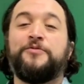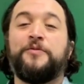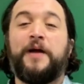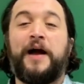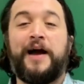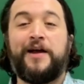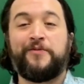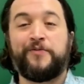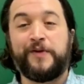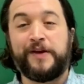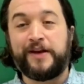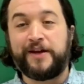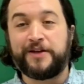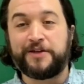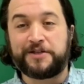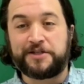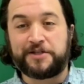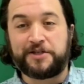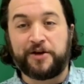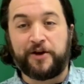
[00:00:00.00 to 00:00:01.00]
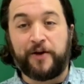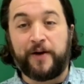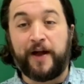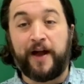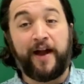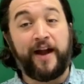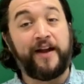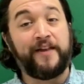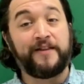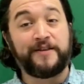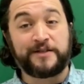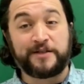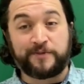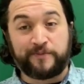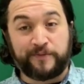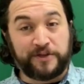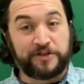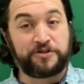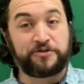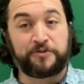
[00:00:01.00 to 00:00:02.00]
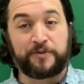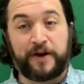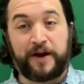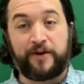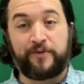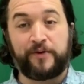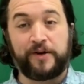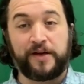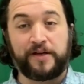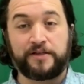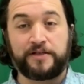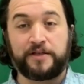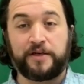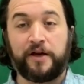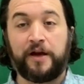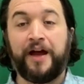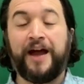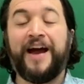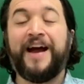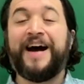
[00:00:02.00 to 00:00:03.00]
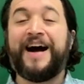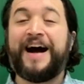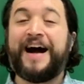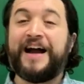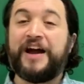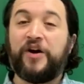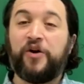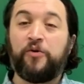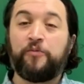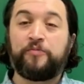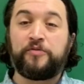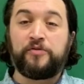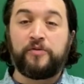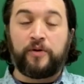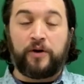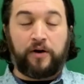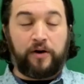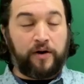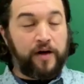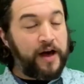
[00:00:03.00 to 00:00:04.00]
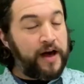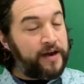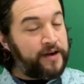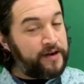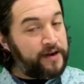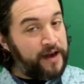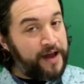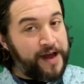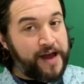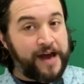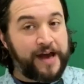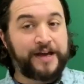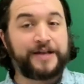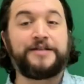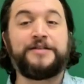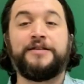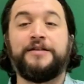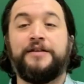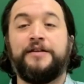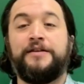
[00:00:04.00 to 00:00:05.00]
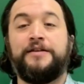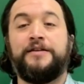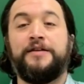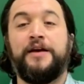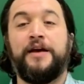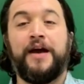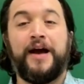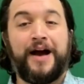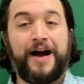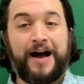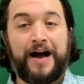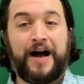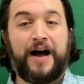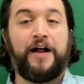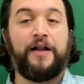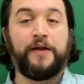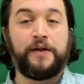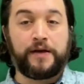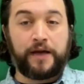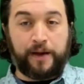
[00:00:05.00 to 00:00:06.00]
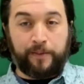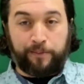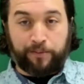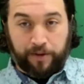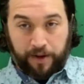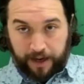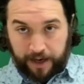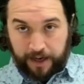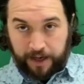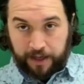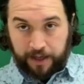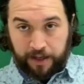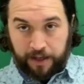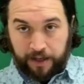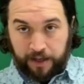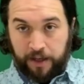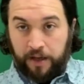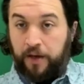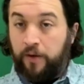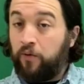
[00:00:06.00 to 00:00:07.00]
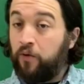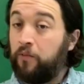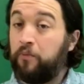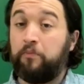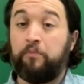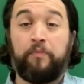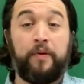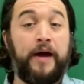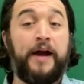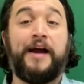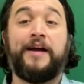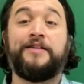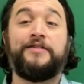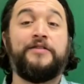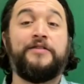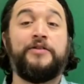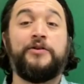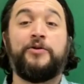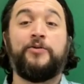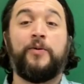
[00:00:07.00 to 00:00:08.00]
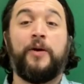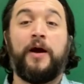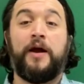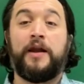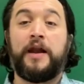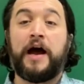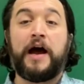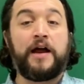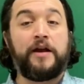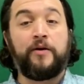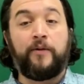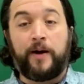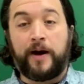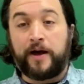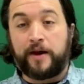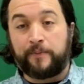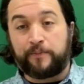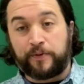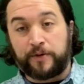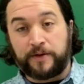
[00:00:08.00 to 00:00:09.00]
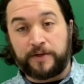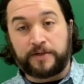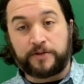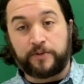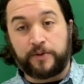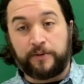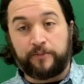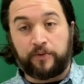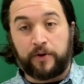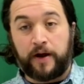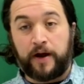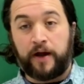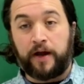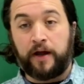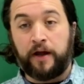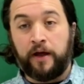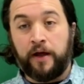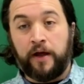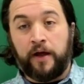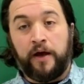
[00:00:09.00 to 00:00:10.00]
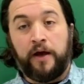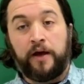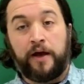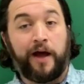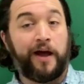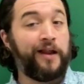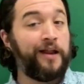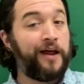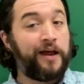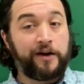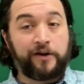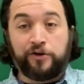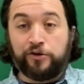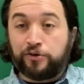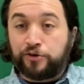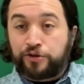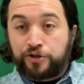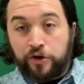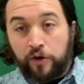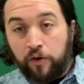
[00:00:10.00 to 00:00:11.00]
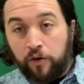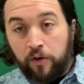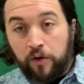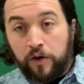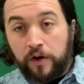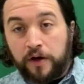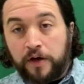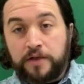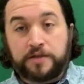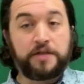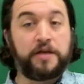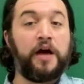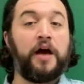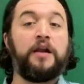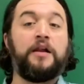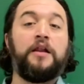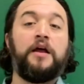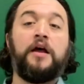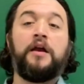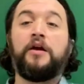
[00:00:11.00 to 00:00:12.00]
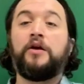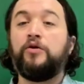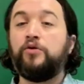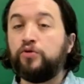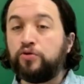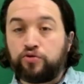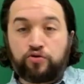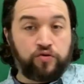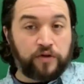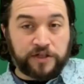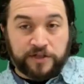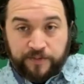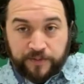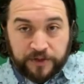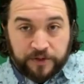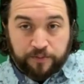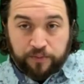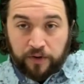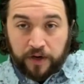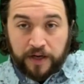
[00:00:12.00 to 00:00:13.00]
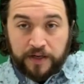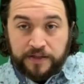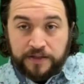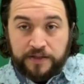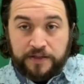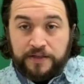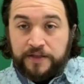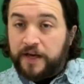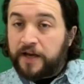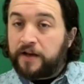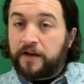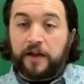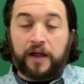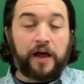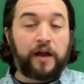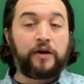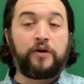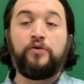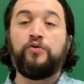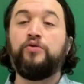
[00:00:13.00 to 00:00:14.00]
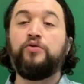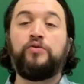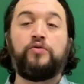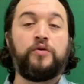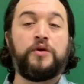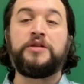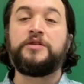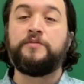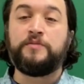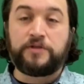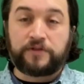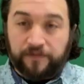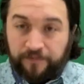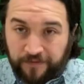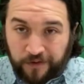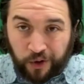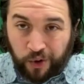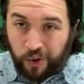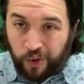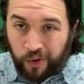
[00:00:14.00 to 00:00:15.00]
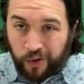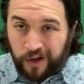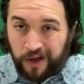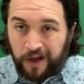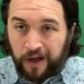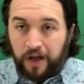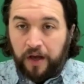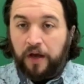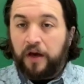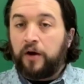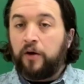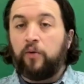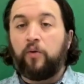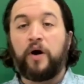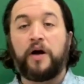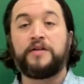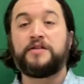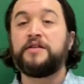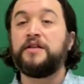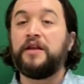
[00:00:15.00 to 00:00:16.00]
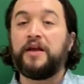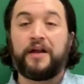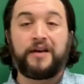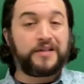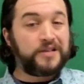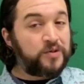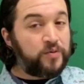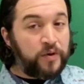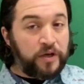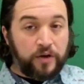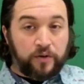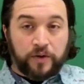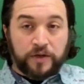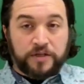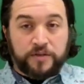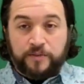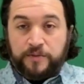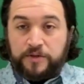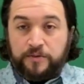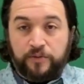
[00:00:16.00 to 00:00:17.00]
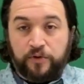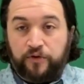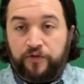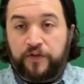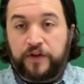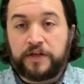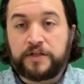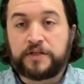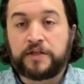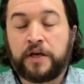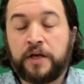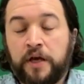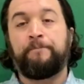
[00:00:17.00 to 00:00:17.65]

Rodriguez Show. Hey, this is Mr. Rodriguez here. I hope you all had an excellent holiday break. We're back to the grind. I know I had a pretty sweet break. Got a lot of cool toys, got a lot of cool Christmas presents, ate a lot of cool Christmas food, watched a lot of sweet Christmas movies.